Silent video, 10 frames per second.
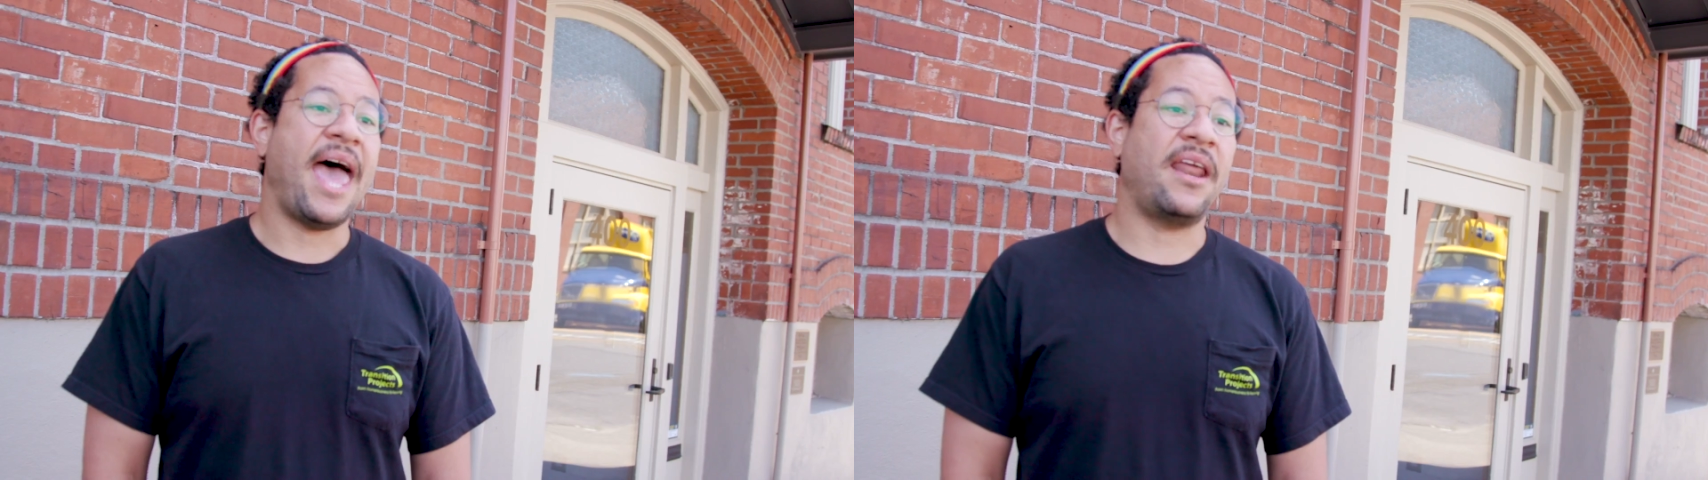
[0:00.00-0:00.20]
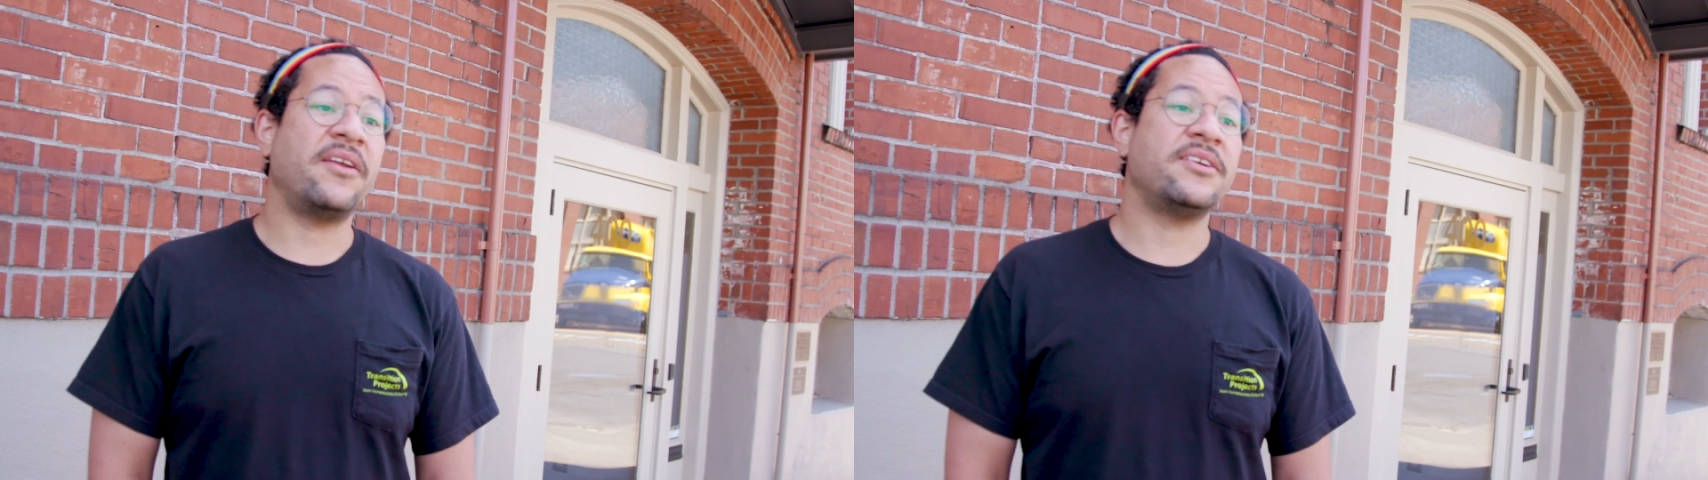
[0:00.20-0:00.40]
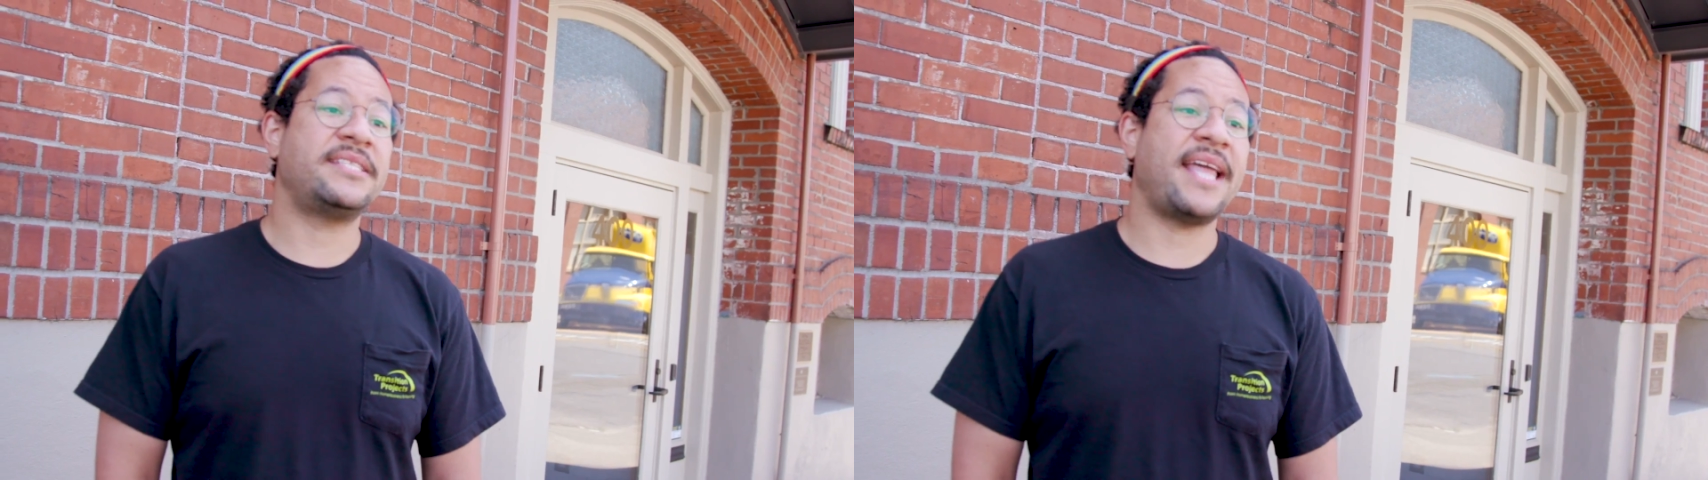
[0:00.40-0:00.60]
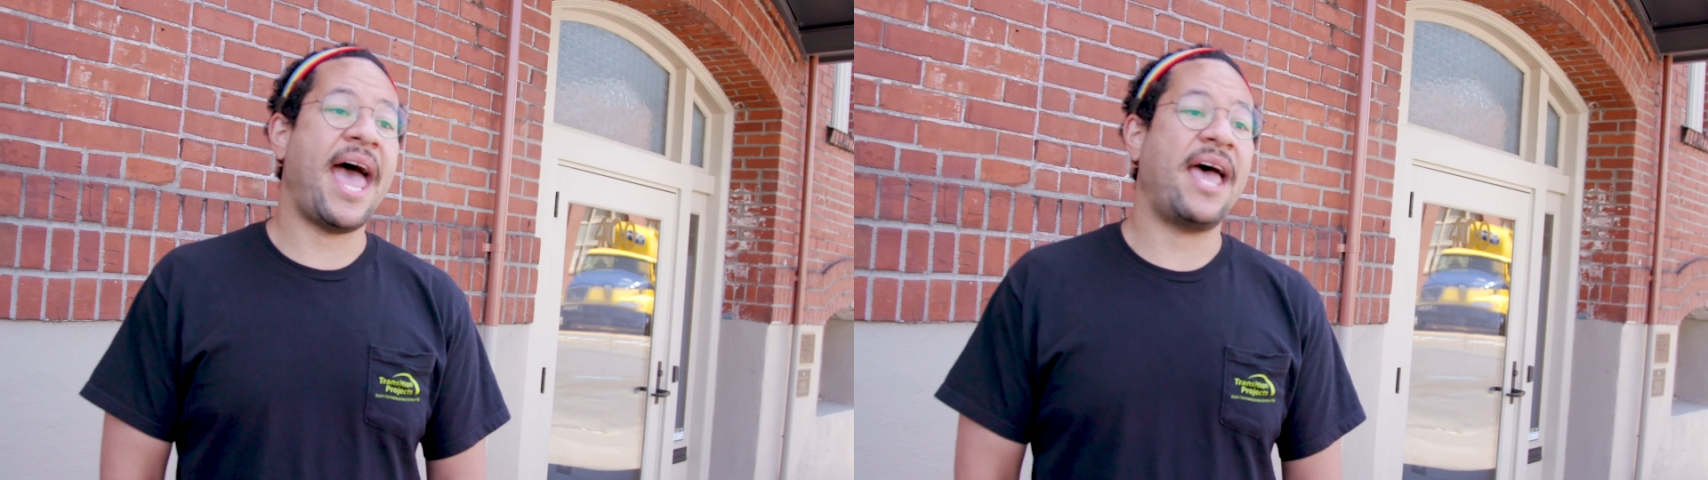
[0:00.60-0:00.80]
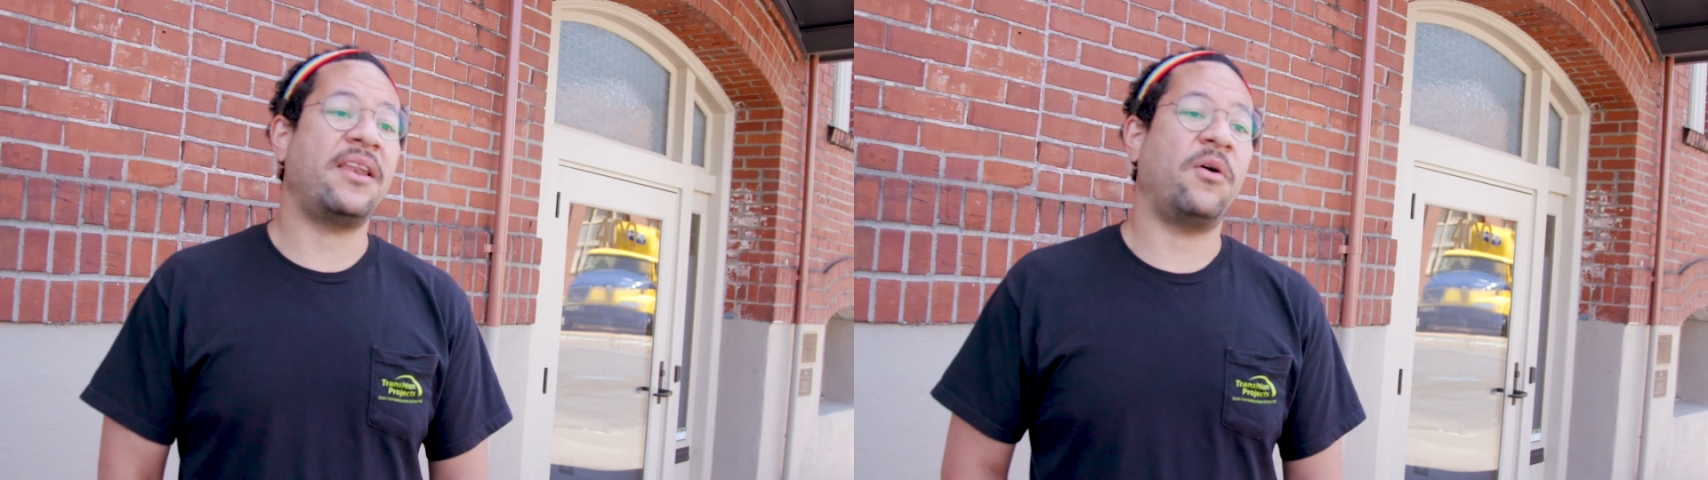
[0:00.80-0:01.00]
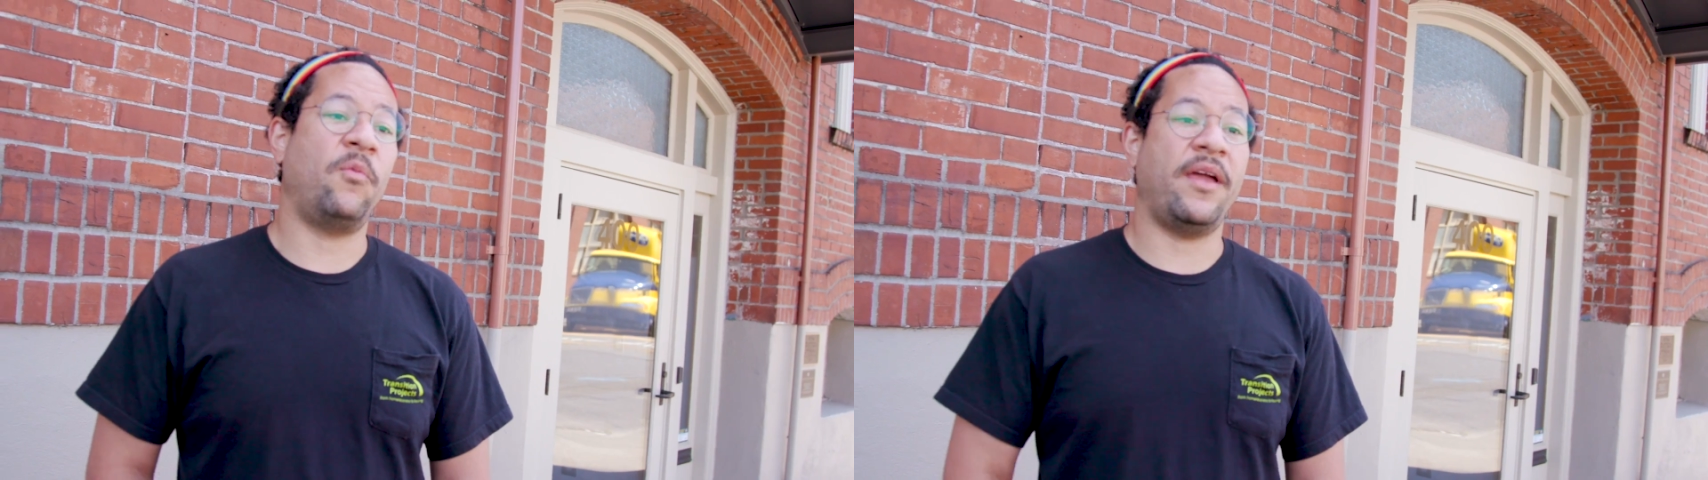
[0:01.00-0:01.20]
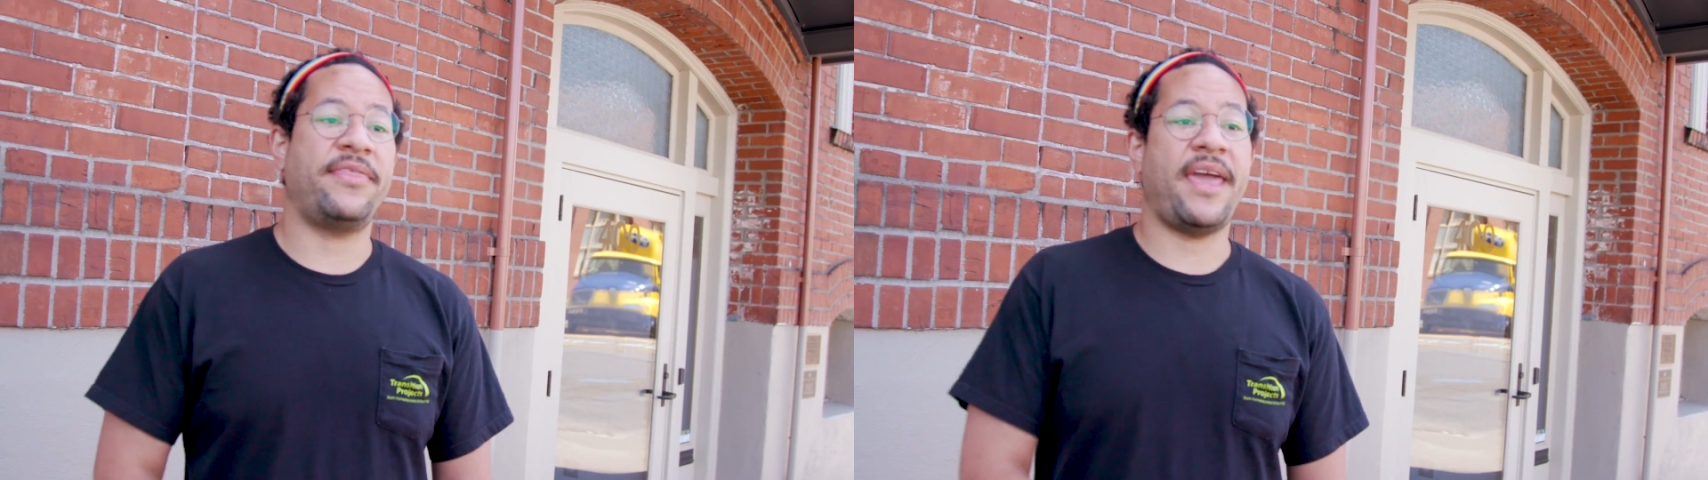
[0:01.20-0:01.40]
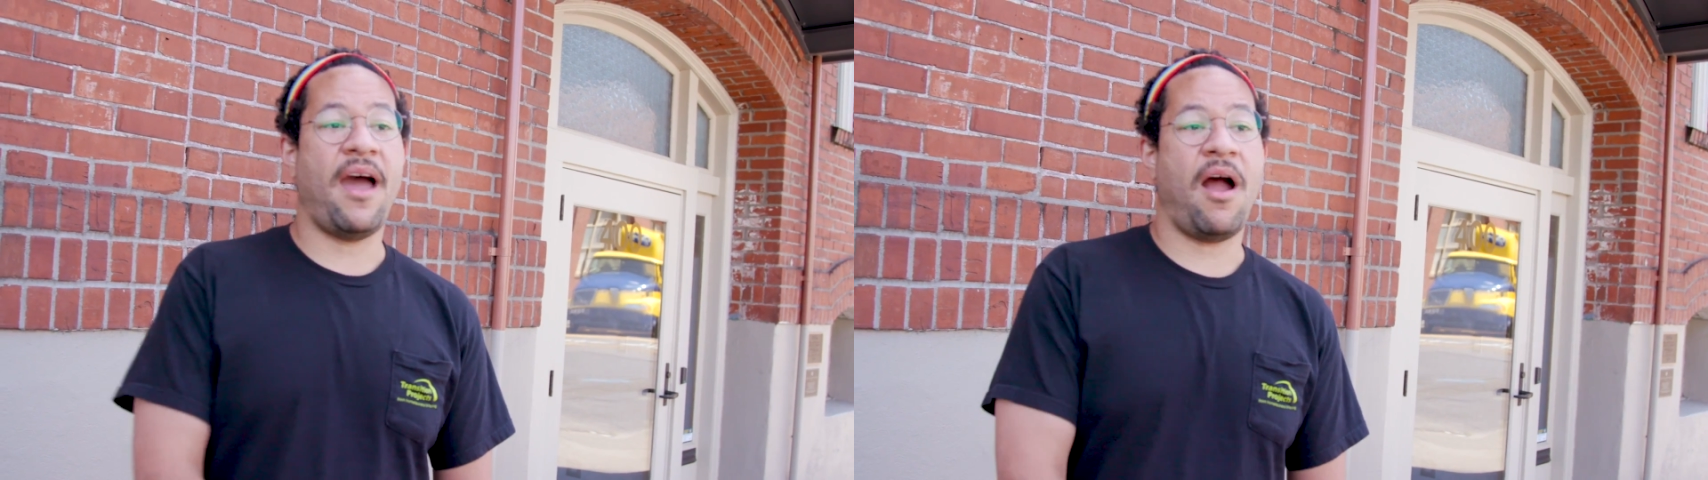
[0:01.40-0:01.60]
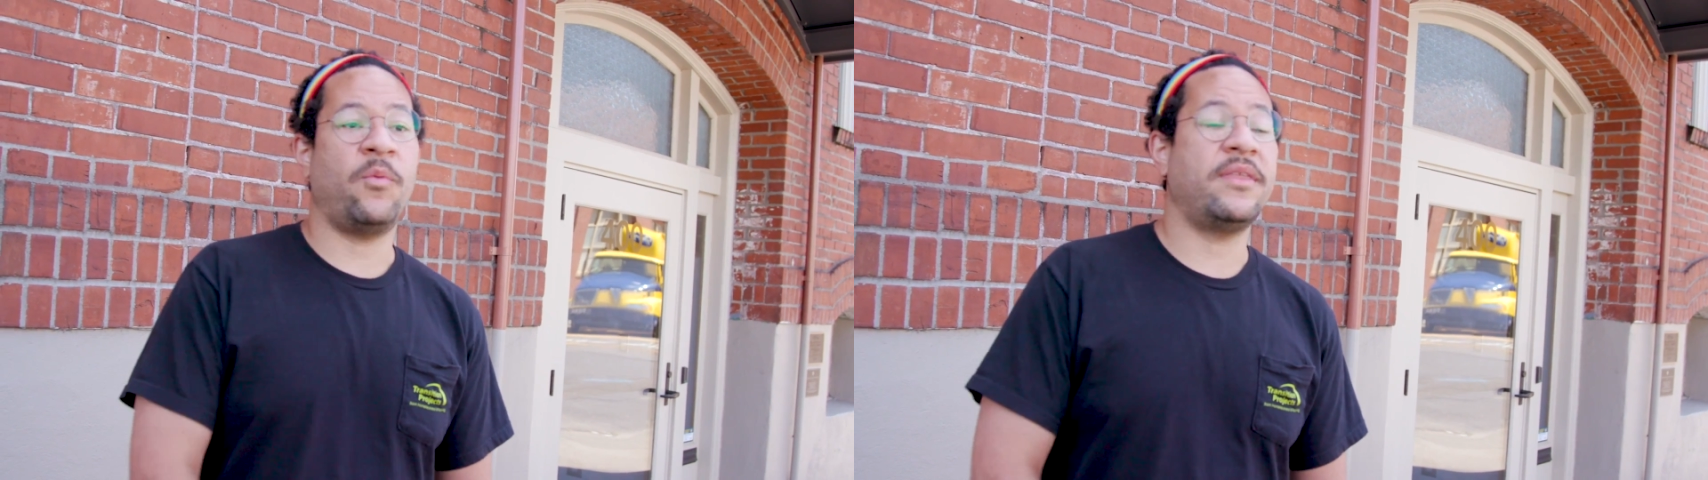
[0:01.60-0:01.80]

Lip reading: and understand where they are